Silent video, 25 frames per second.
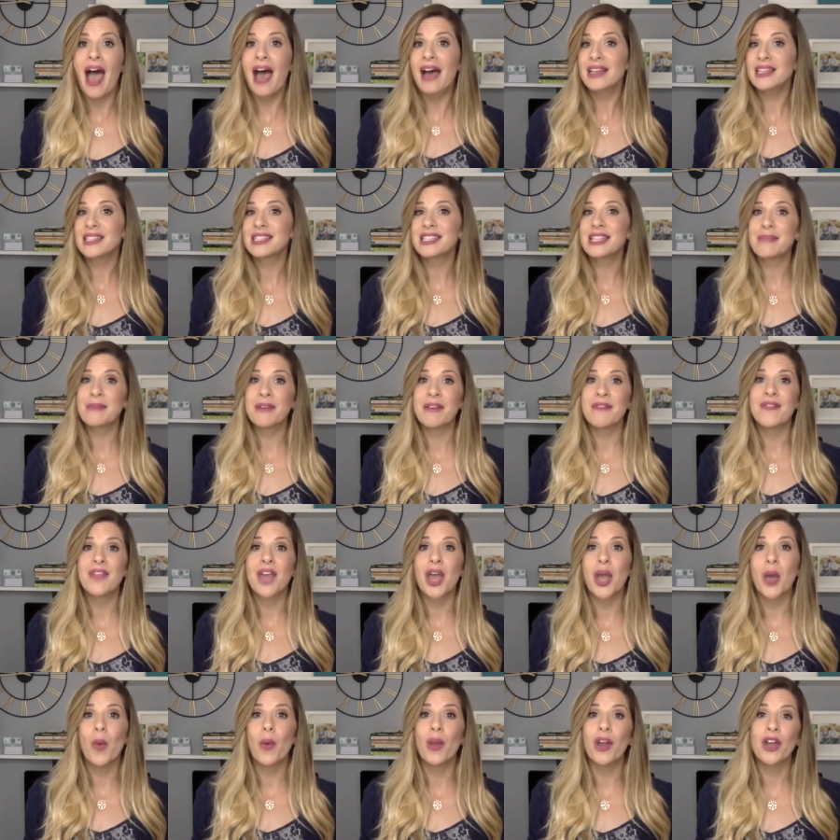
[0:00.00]
Ask them if
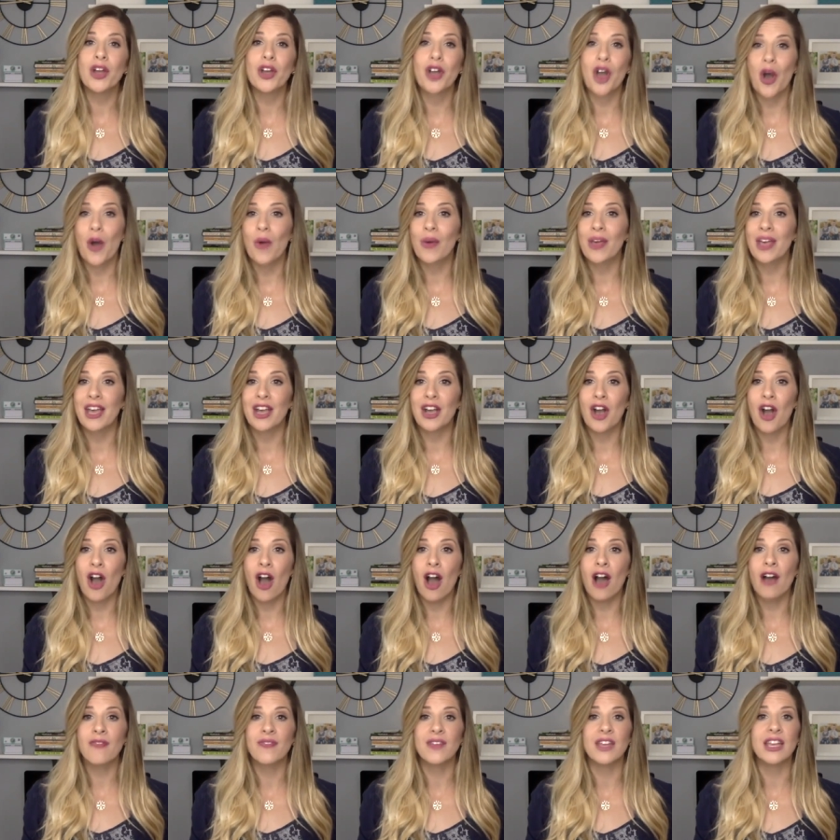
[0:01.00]
they want to go get
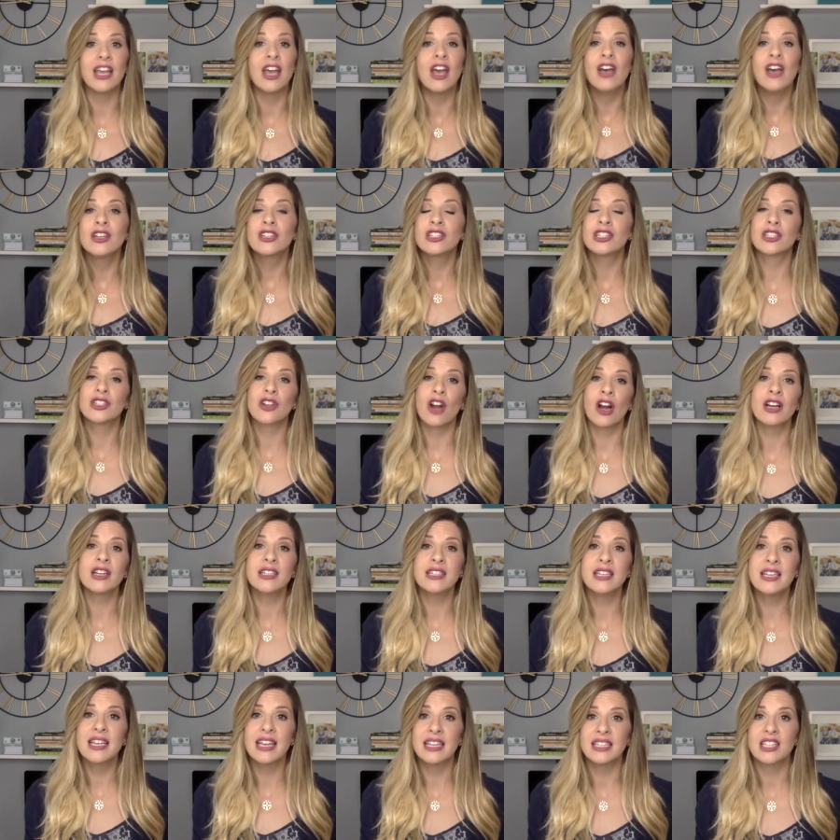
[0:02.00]
coffee. Start
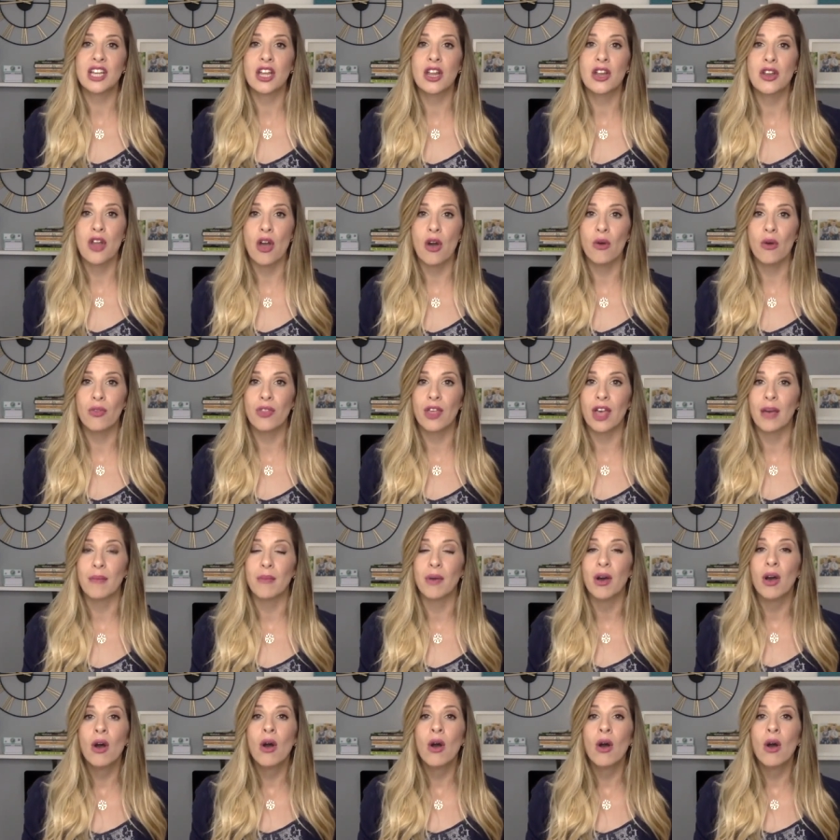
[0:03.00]
to get to know them.